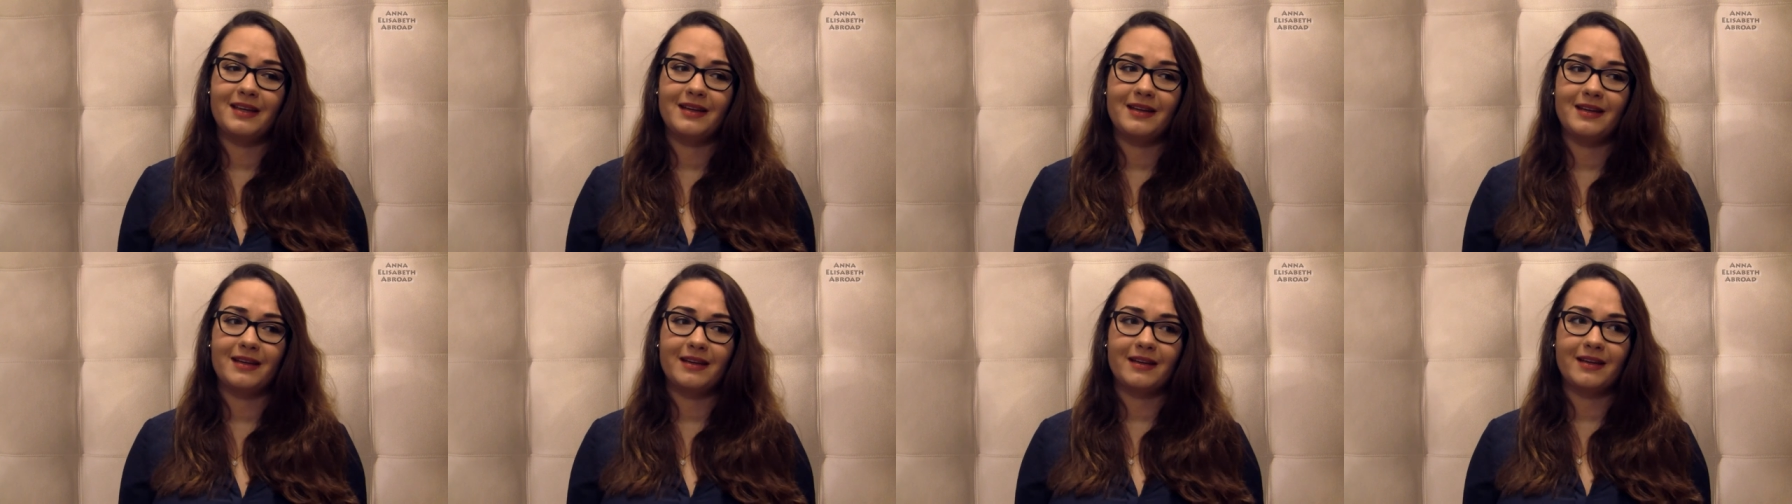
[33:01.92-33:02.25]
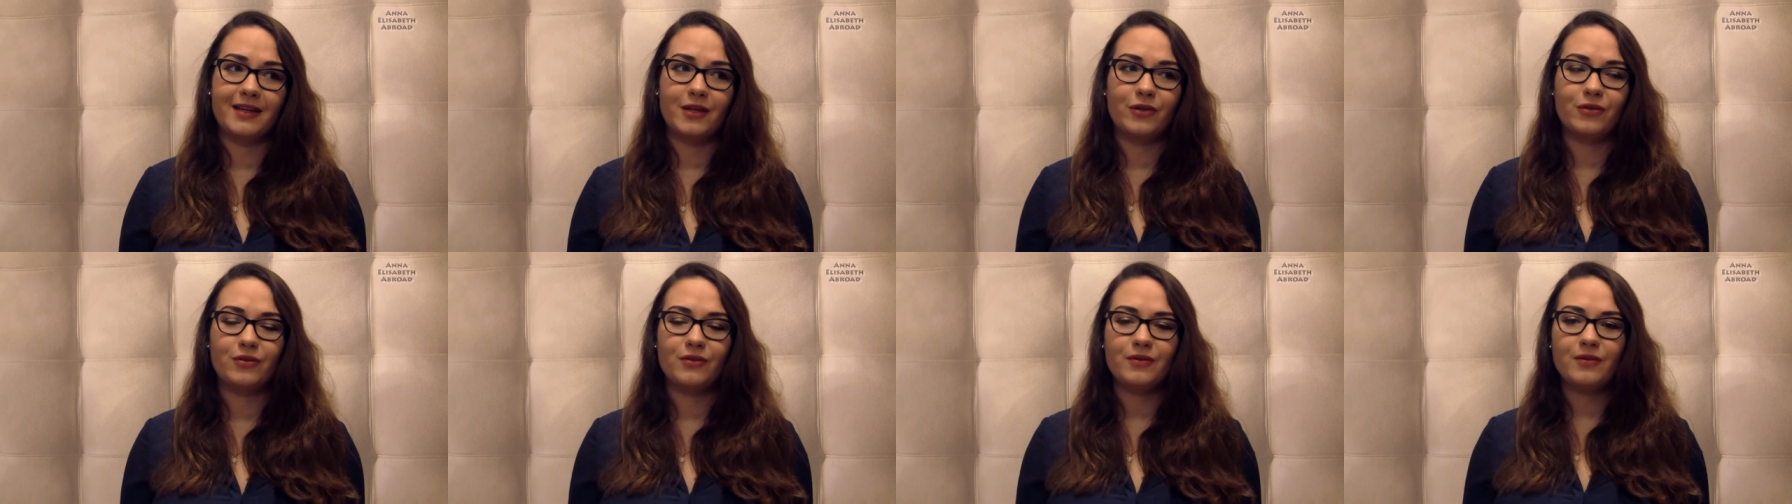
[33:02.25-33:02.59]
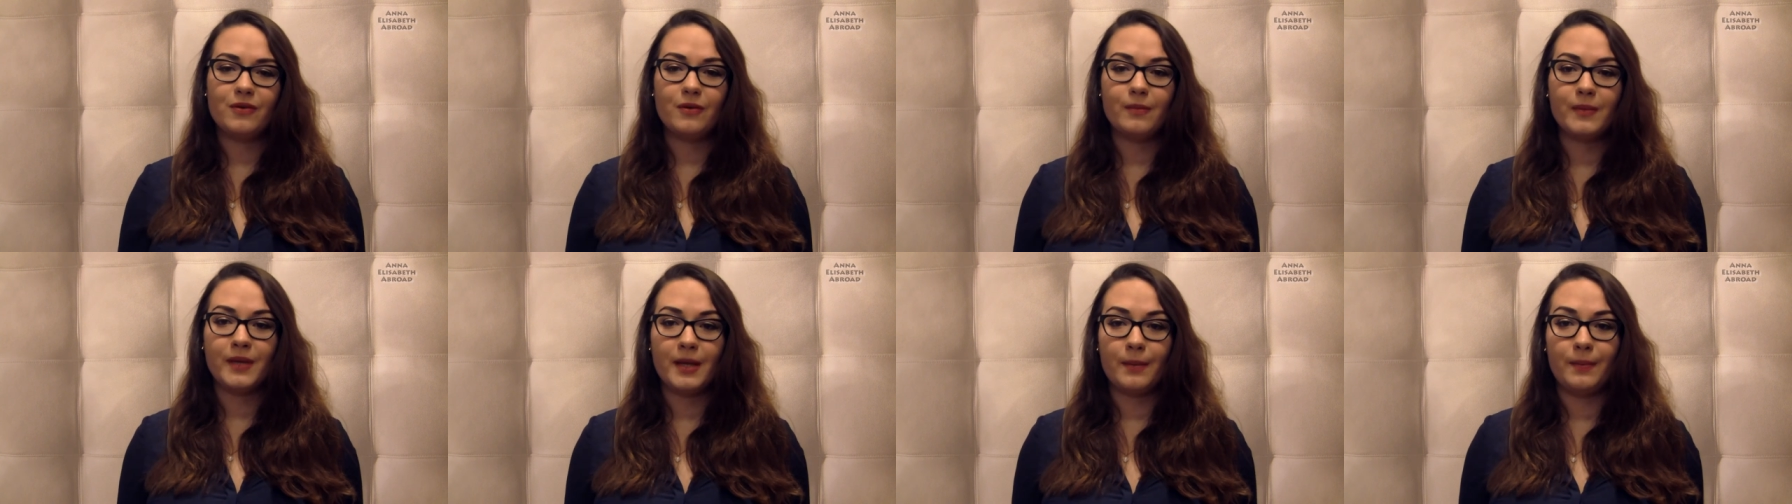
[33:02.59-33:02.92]
uh, get to
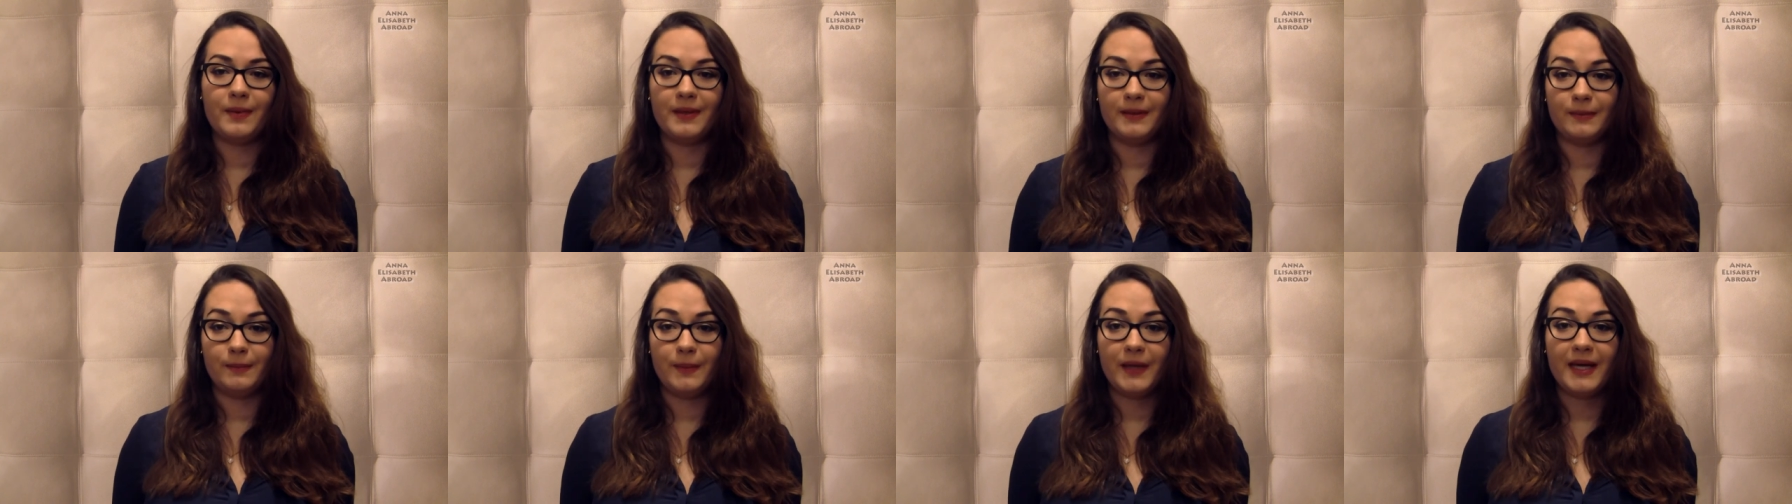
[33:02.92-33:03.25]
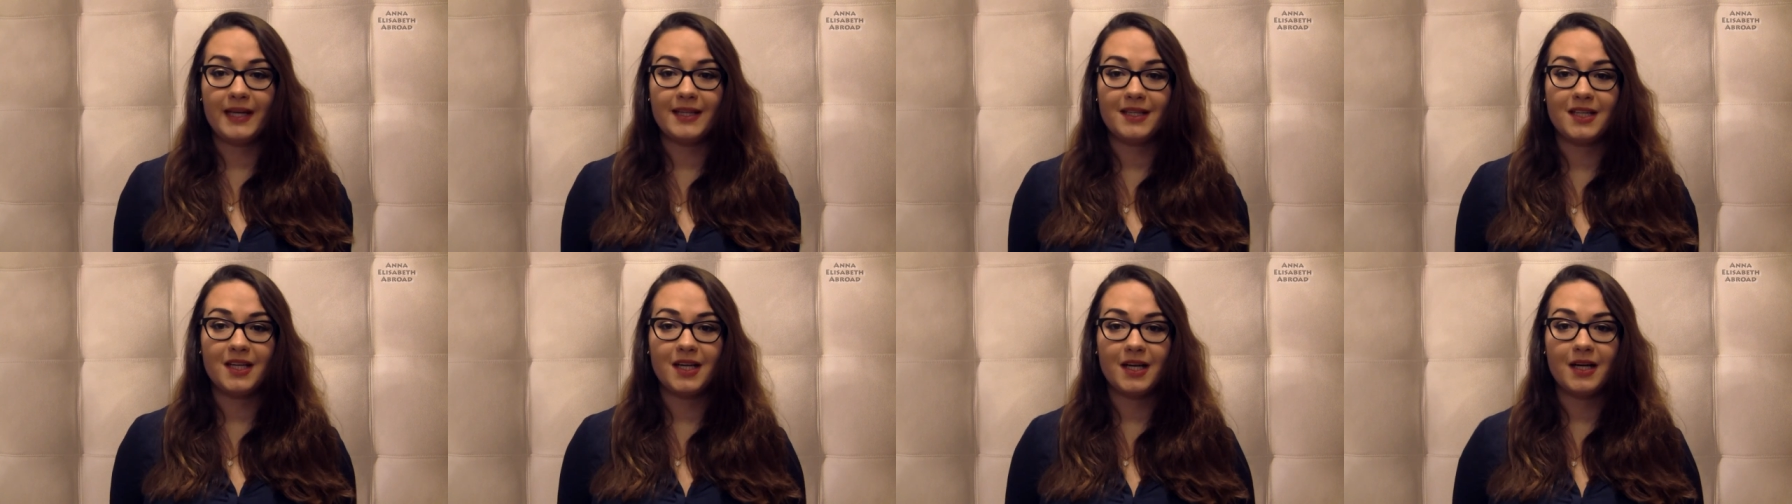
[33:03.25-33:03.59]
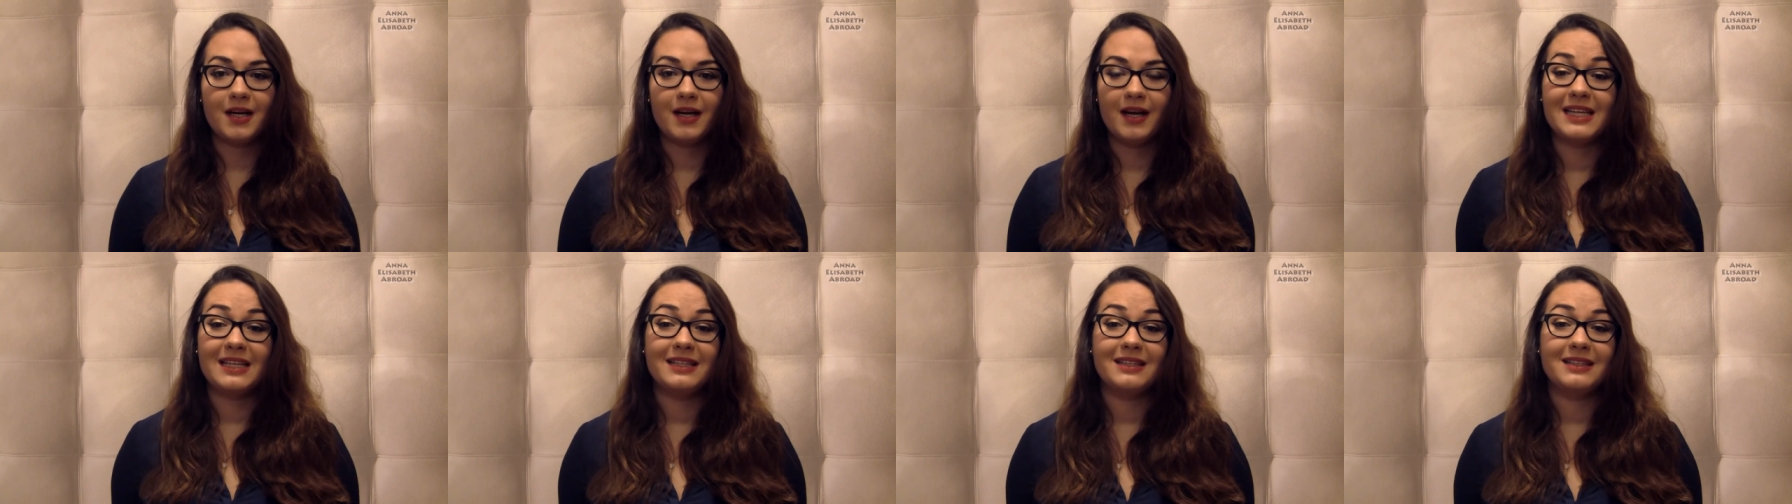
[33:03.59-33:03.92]
know me a bit
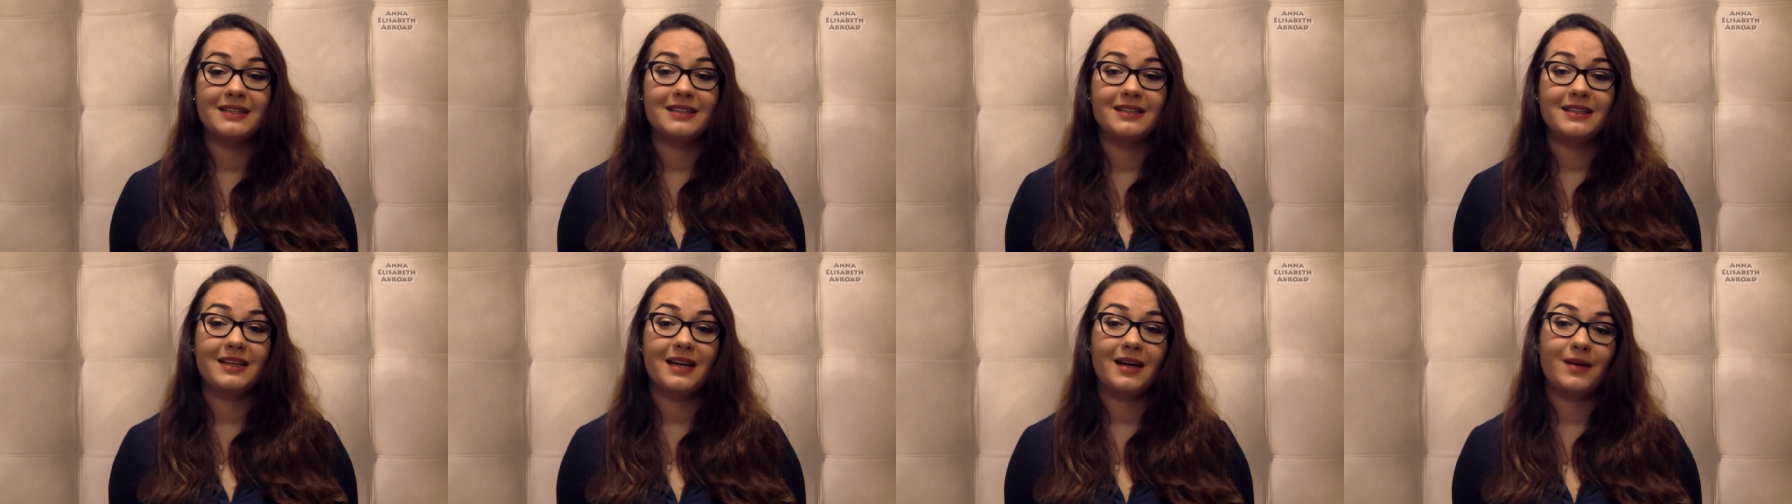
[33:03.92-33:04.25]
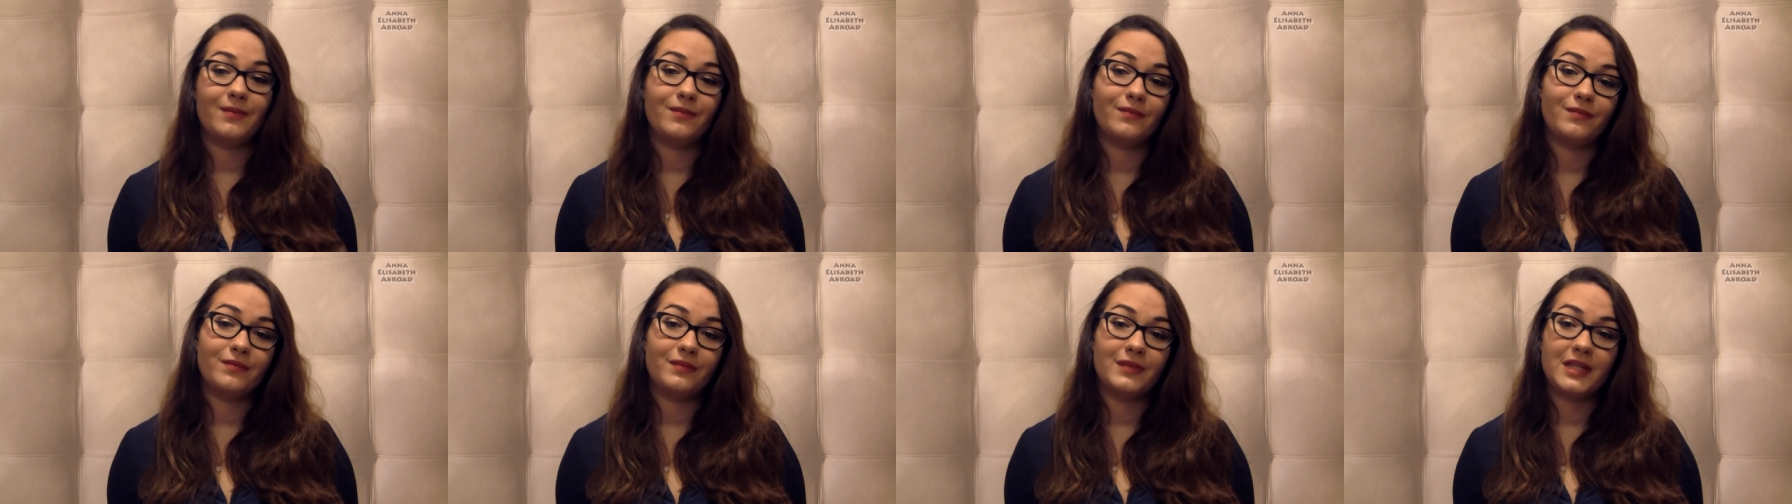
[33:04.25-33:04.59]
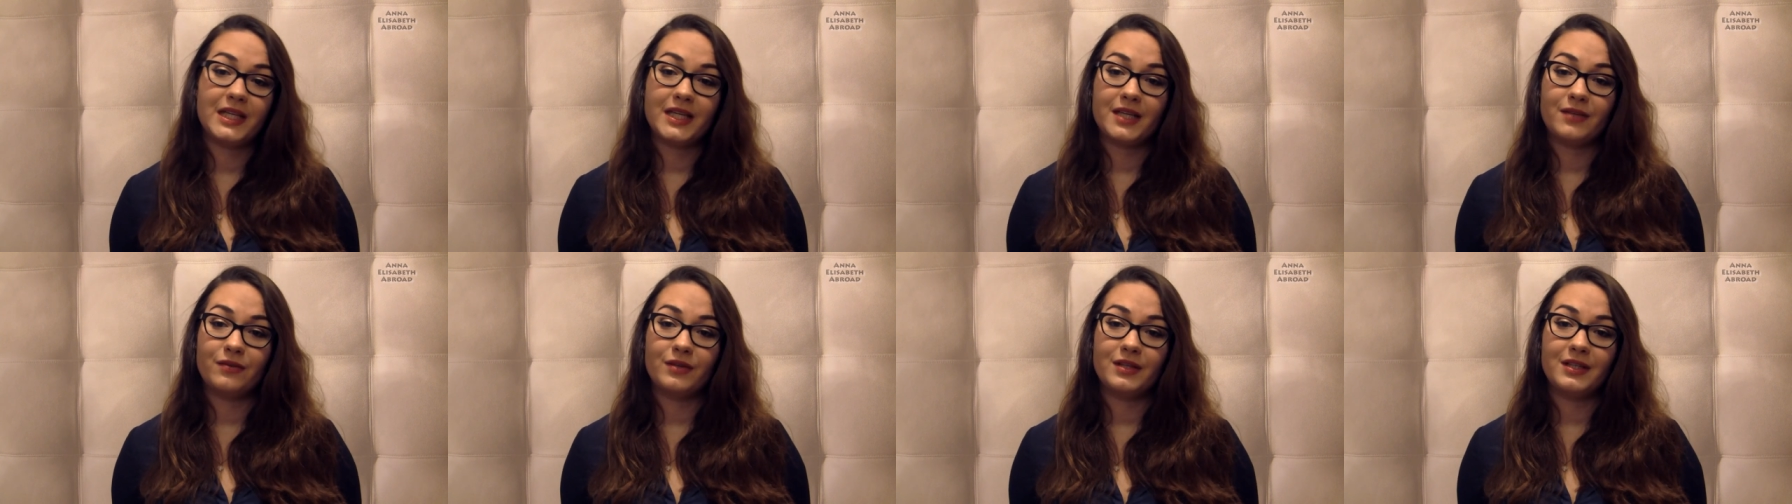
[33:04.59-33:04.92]
better and I'm
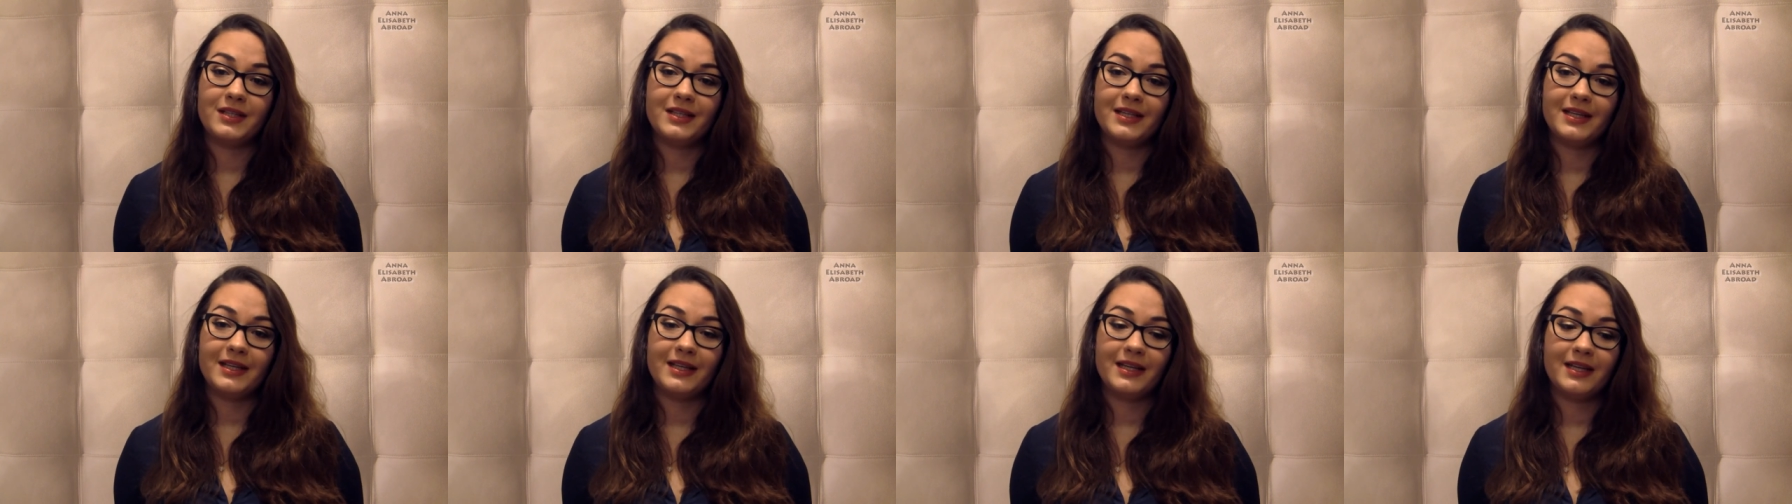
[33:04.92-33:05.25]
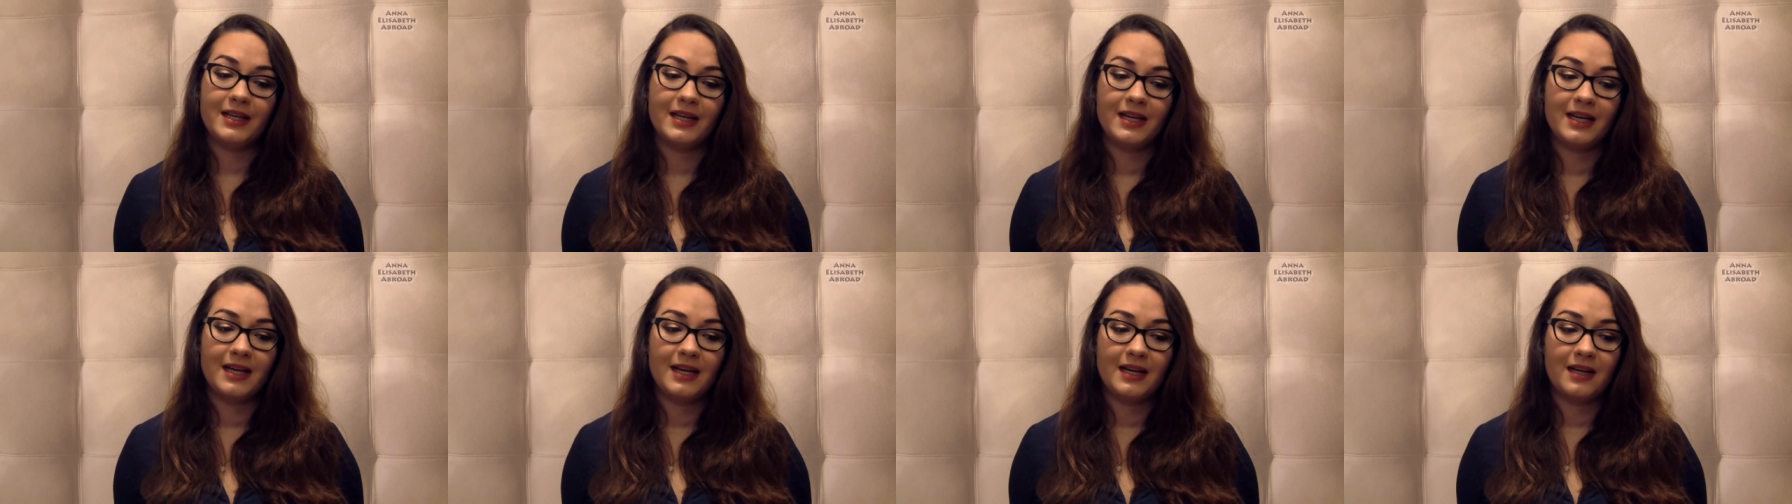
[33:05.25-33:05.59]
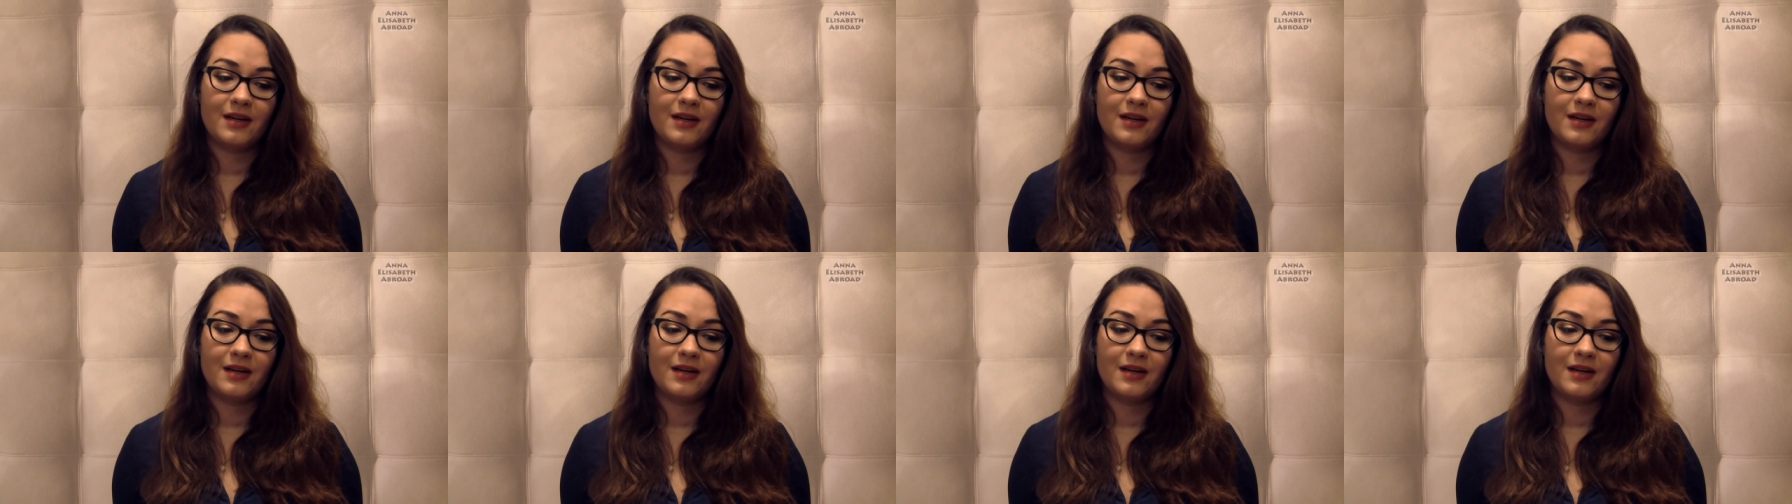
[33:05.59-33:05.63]
like really